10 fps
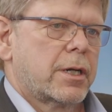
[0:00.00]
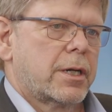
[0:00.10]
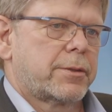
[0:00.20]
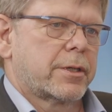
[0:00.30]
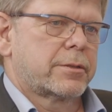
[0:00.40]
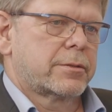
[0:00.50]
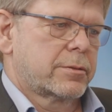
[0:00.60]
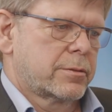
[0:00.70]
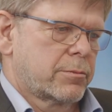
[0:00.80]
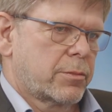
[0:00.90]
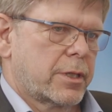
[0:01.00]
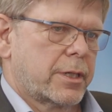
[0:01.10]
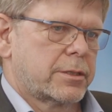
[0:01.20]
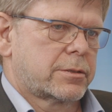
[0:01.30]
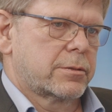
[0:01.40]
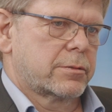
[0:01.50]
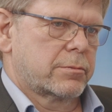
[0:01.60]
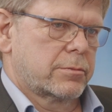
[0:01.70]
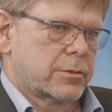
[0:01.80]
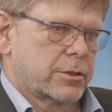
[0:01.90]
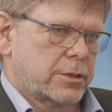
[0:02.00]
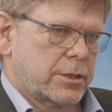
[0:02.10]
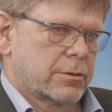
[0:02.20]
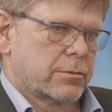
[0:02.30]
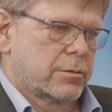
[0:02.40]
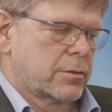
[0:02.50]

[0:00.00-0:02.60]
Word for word: and then place the seed.